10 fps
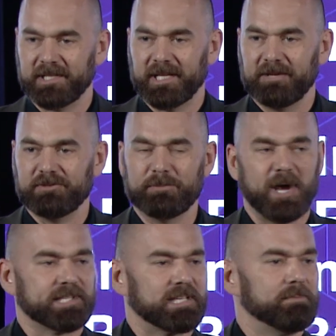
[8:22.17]
If you
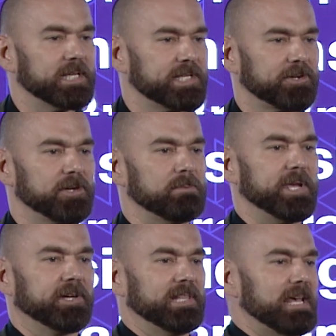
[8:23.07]
buy something, and sorry to pick on